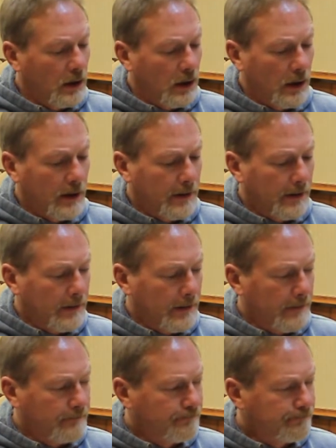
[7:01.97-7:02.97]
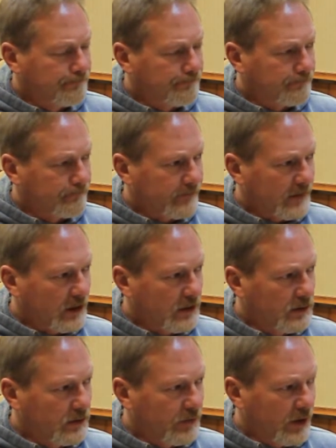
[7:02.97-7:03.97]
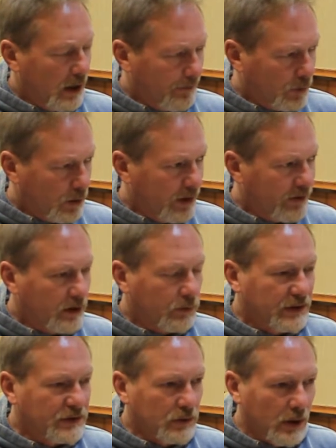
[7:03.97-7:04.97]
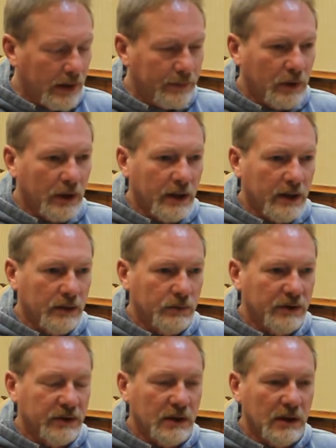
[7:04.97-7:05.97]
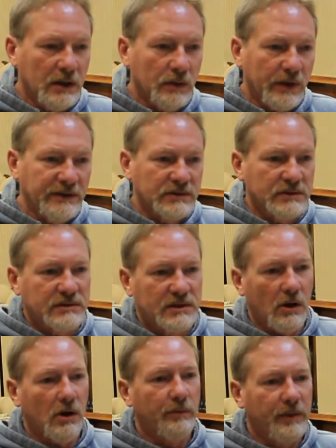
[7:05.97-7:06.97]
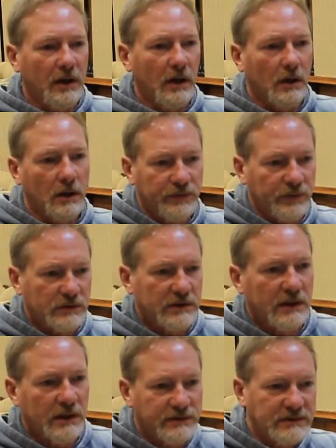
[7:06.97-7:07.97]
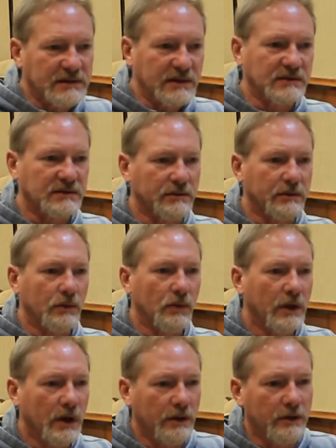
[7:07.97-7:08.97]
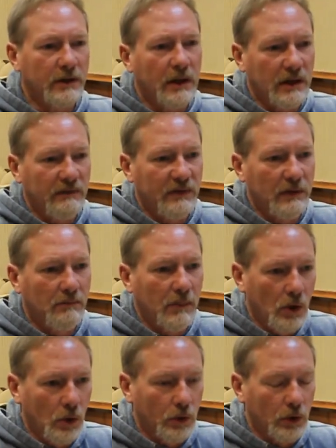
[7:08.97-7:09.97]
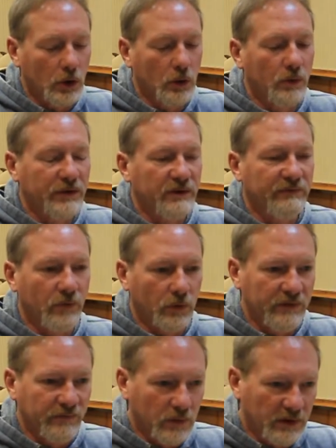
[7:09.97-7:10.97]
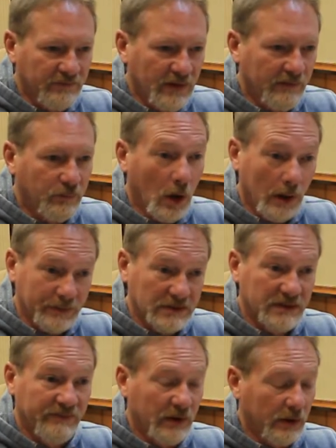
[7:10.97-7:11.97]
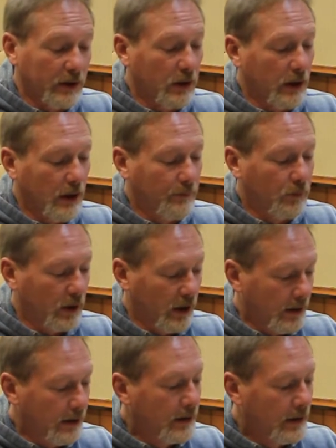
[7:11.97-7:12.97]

Um, the upgrade, the original upgrade with the Racerstar BR 1306 3100 kV motor with the 4045 prop is a very good upgrade